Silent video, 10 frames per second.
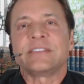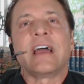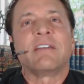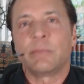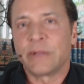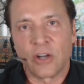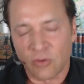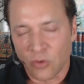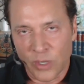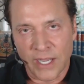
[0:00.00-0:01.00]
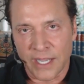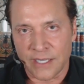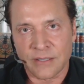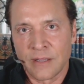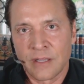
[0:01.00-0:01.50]
never been
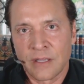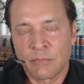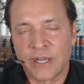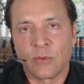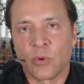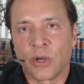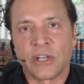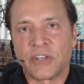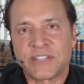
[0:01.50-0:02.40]
overweight, but he wanted